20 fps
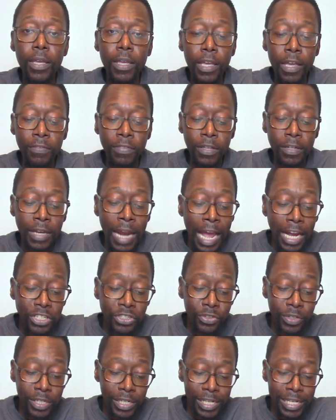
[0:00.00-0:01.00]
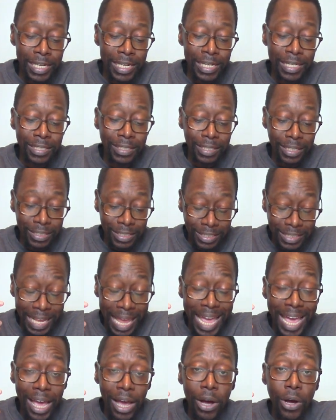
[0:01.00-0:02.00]
If the doctrine is
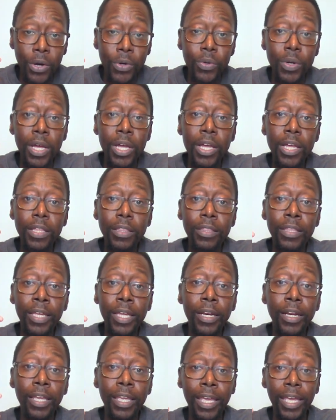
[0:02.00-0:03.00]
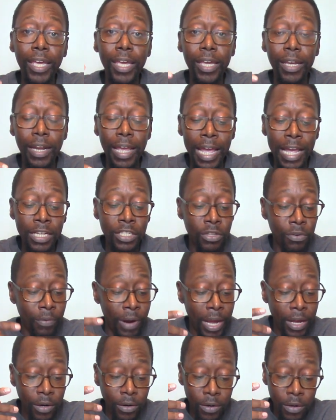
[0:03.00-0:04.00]
sound, then again, as the
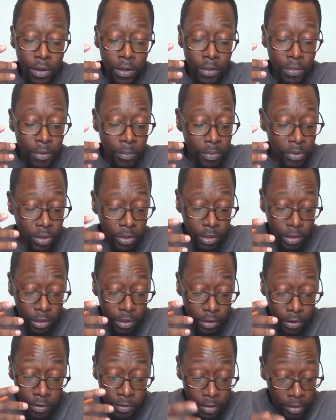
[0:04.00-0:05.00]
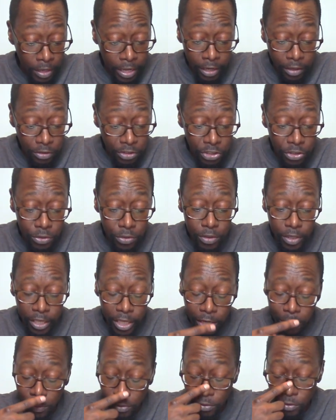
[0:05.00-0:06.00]
writer of the book of the letter to the
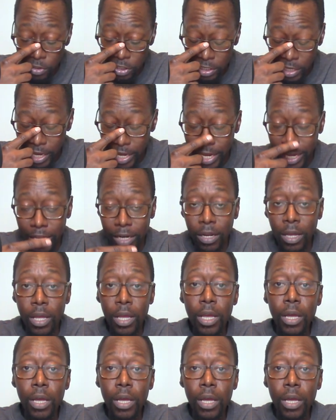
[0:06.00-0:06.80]
Hebrews said,